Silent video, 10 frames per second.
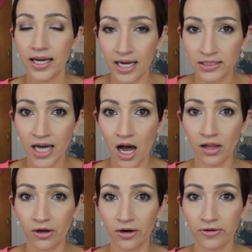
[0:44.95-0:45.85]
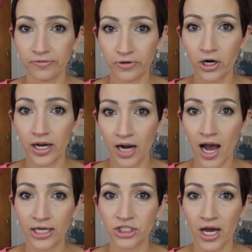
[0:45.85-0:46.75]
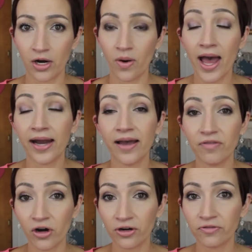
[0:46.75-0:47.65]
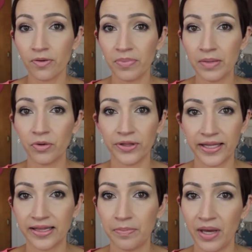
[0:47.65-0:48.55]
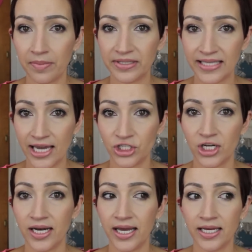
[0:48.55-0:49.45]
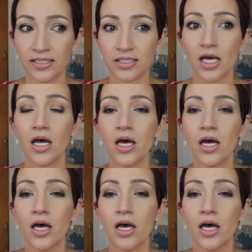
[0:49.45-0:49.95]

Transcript: a dollar for an eyeshadow and I've heard from people that the pigmentation is